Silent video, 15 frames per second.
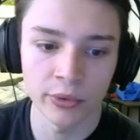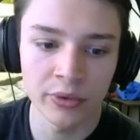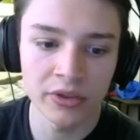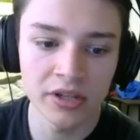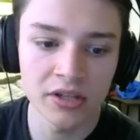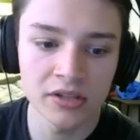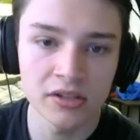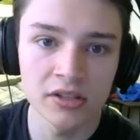win
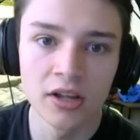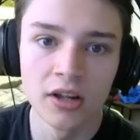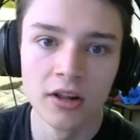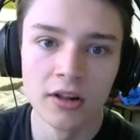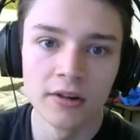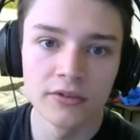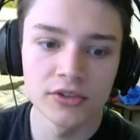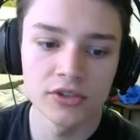these.
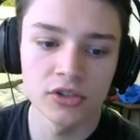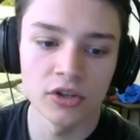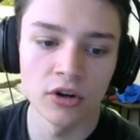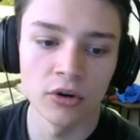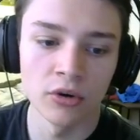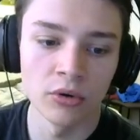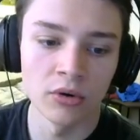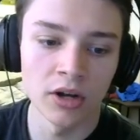
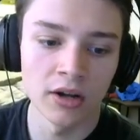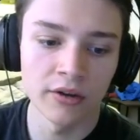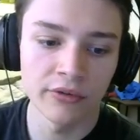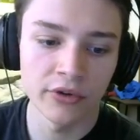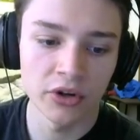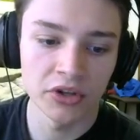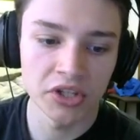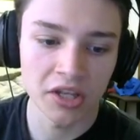So
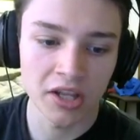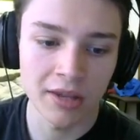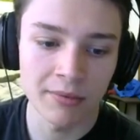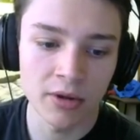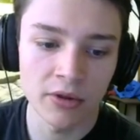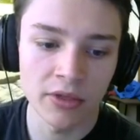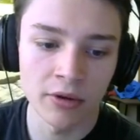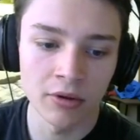Faritech came
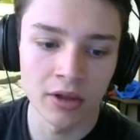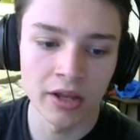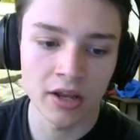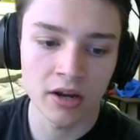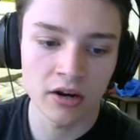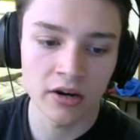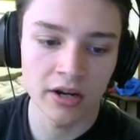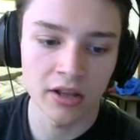out and they were like,
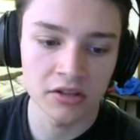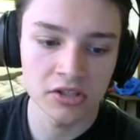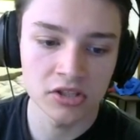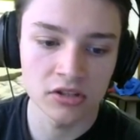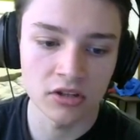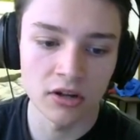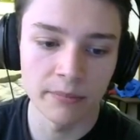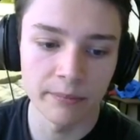all right, let's
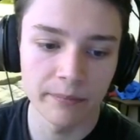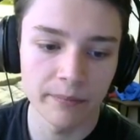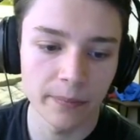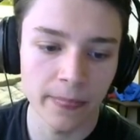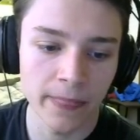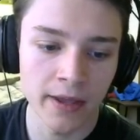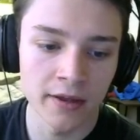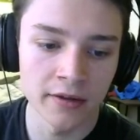stomp.
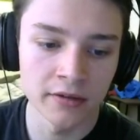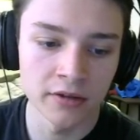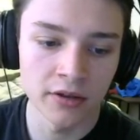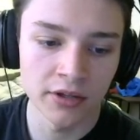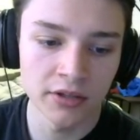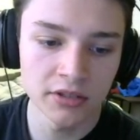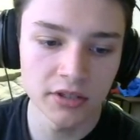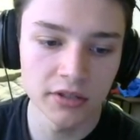And they
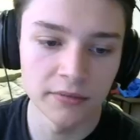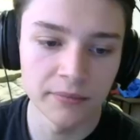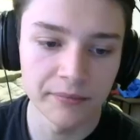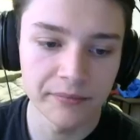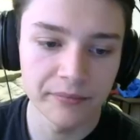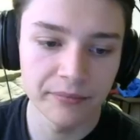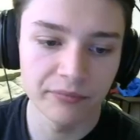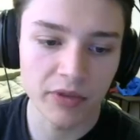did.
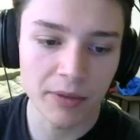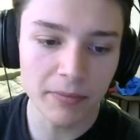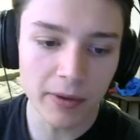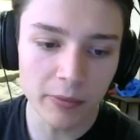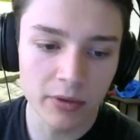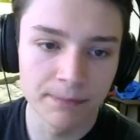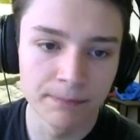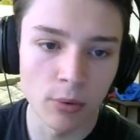They played
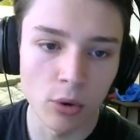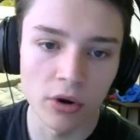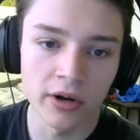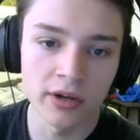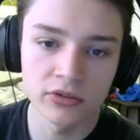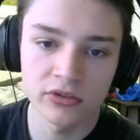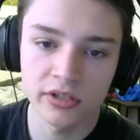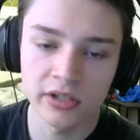with Boar,
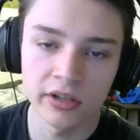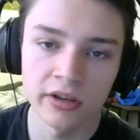interestingly